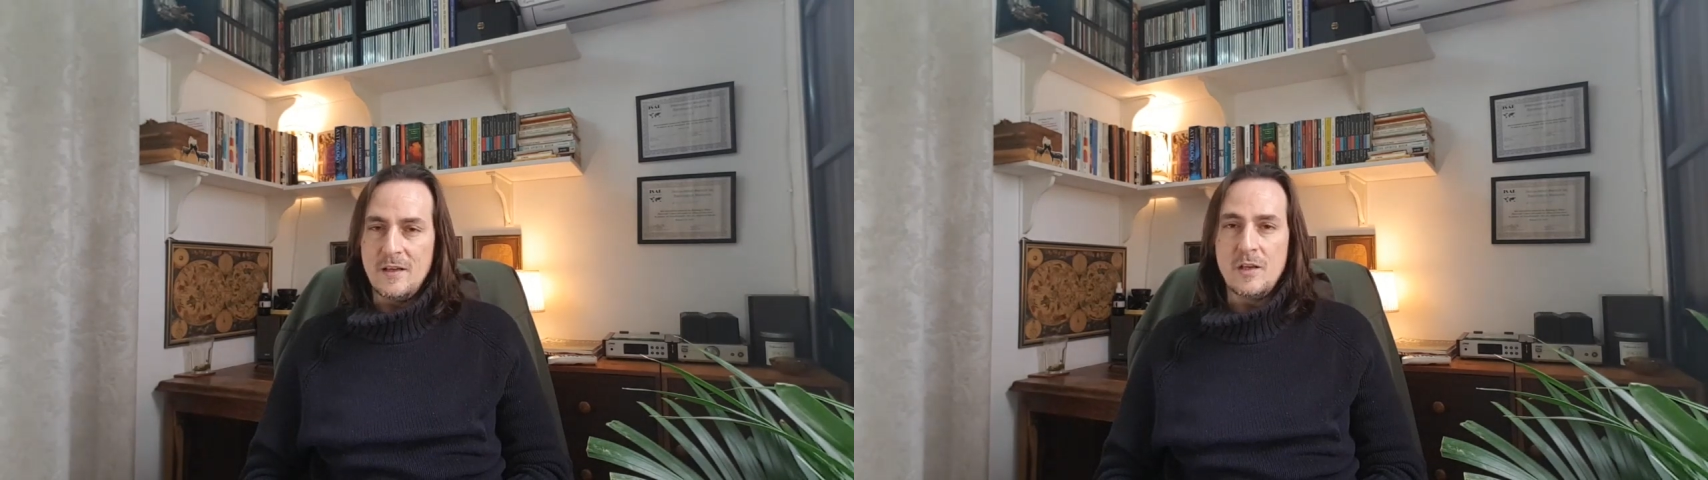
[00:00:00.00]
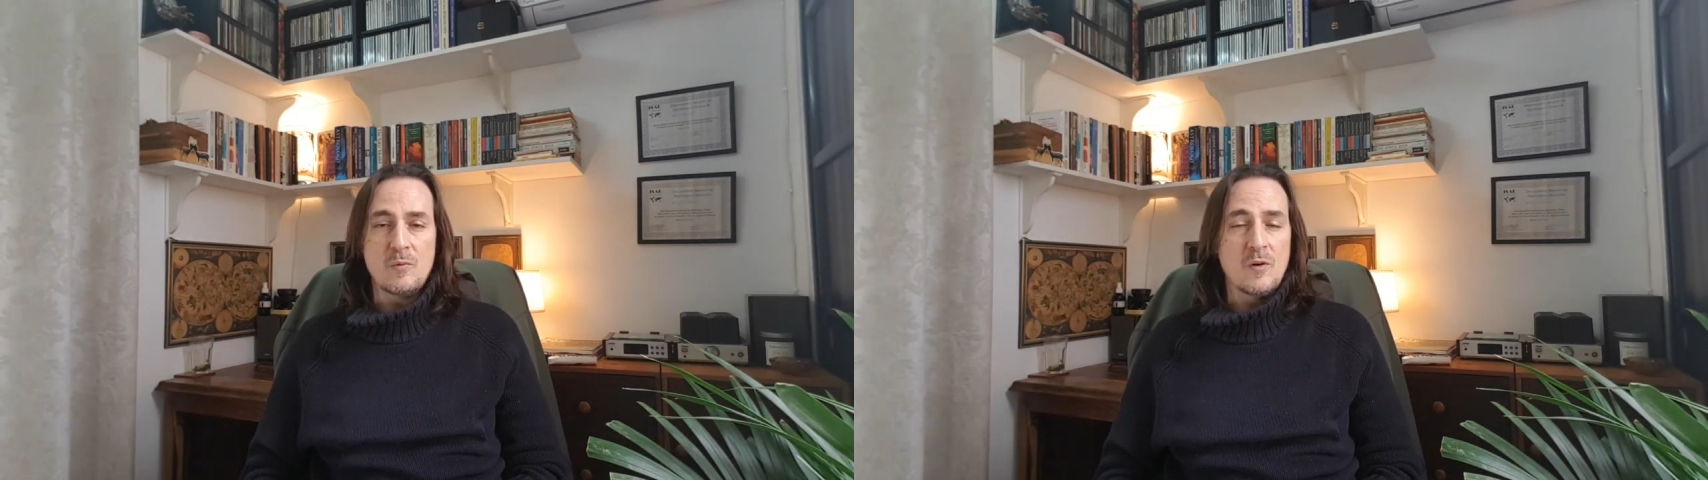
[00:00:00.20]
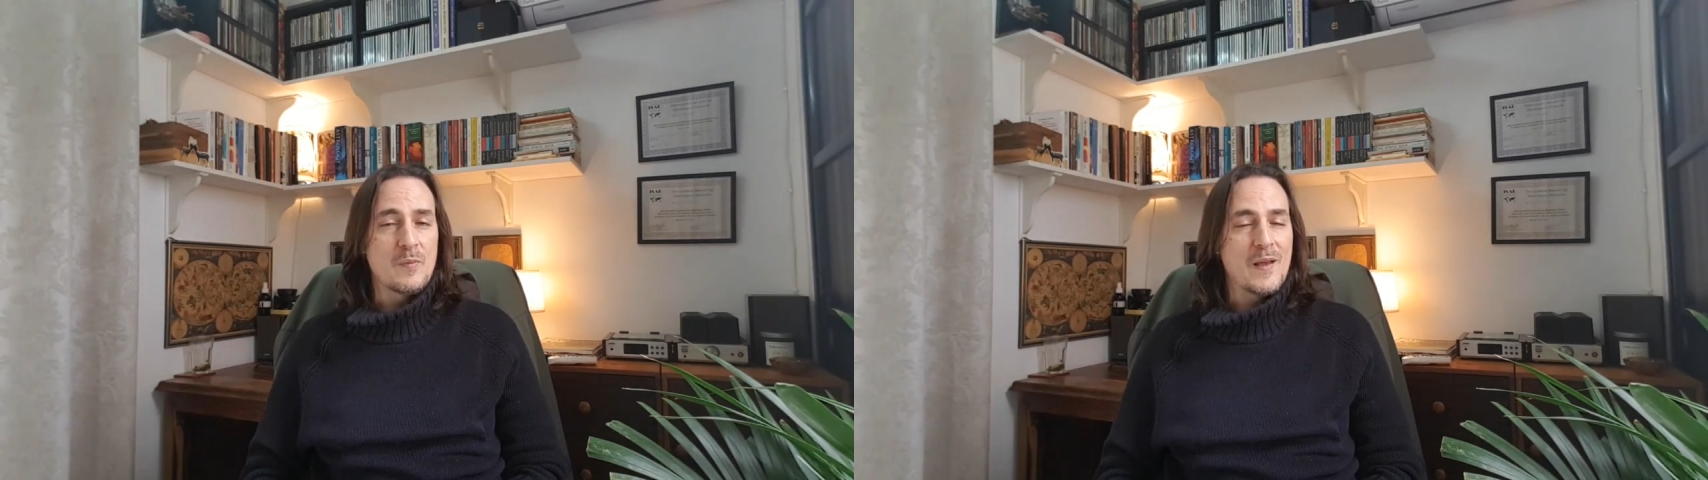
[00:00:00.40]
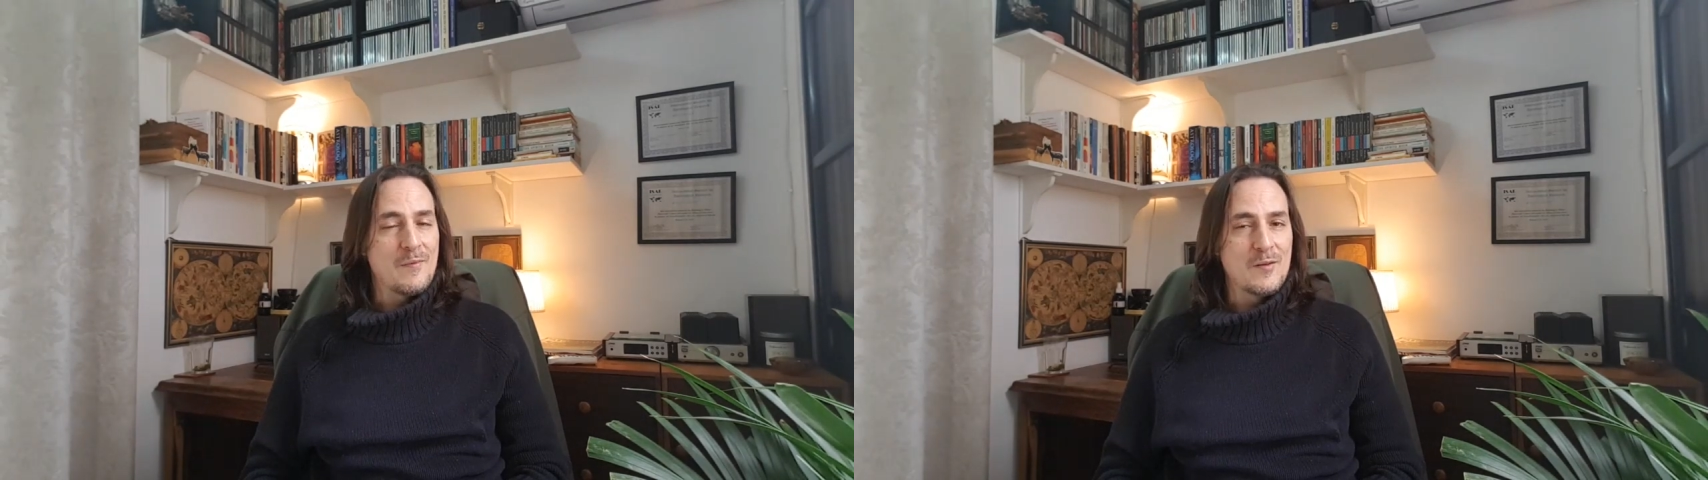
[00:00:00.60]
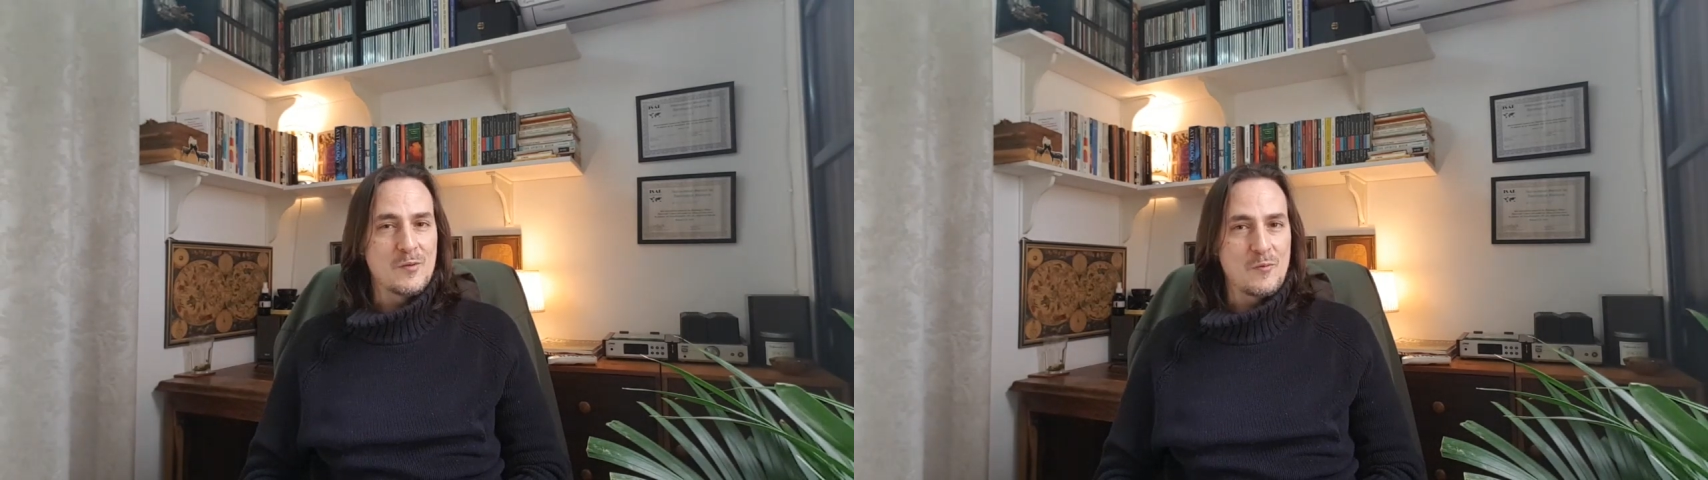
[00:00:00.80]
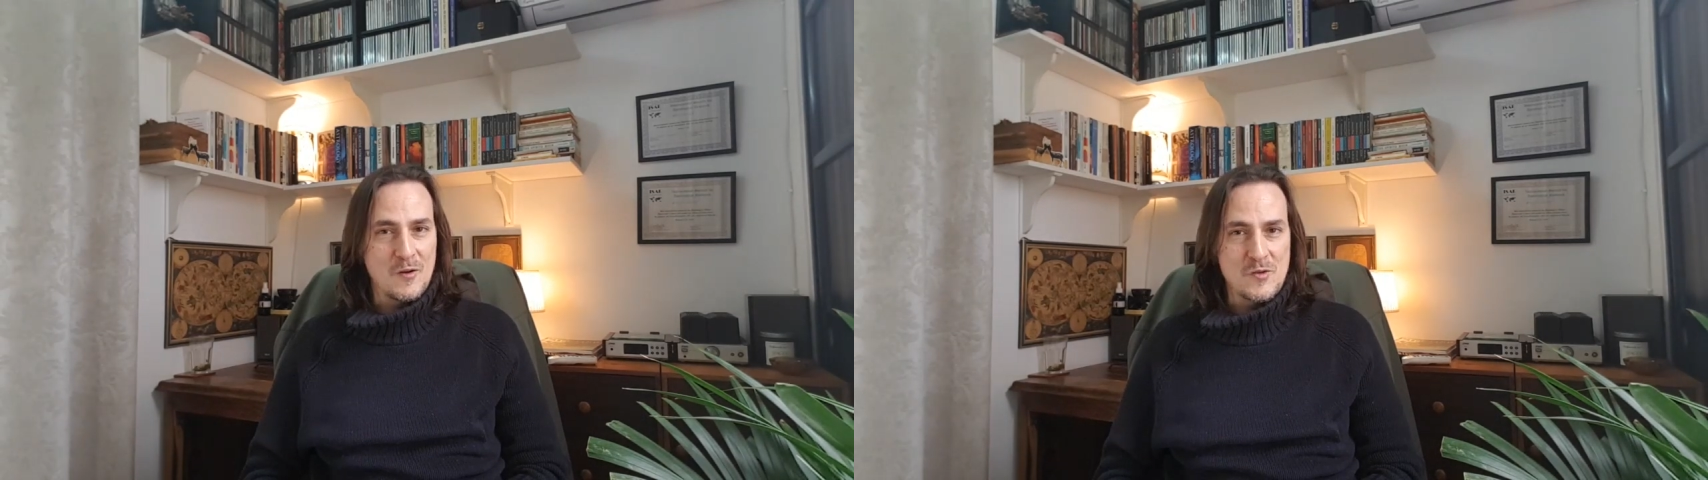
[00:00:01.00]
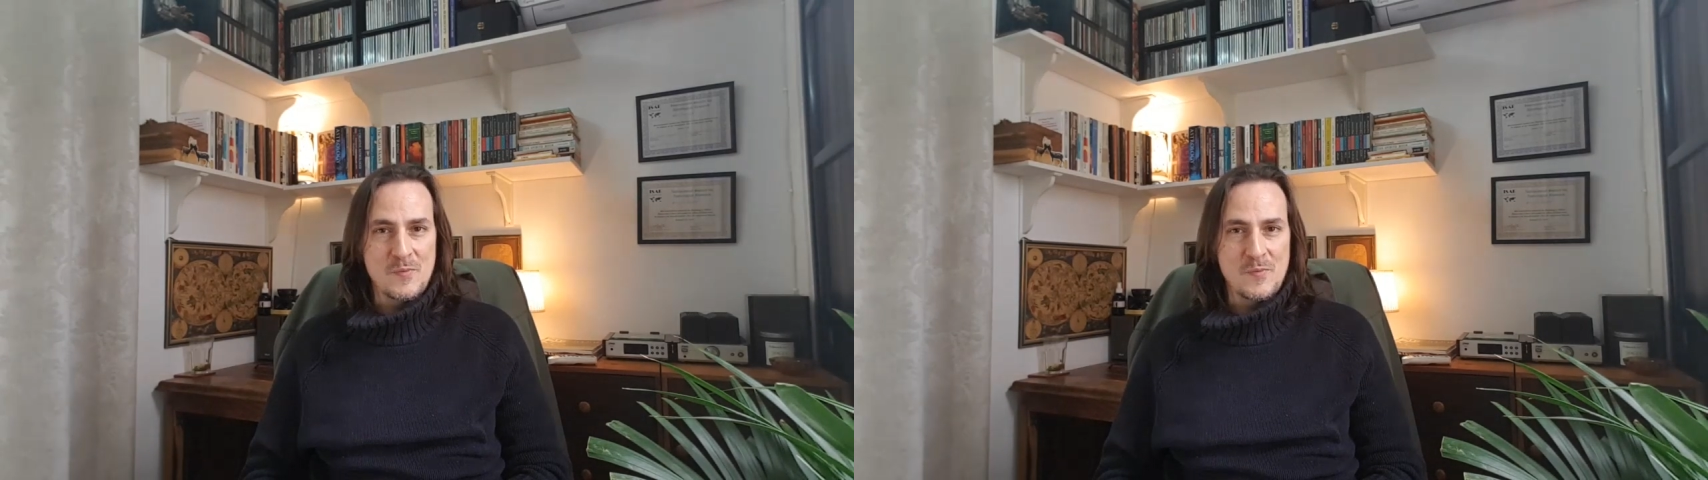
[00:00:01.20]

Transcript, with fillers: you won't be able to watch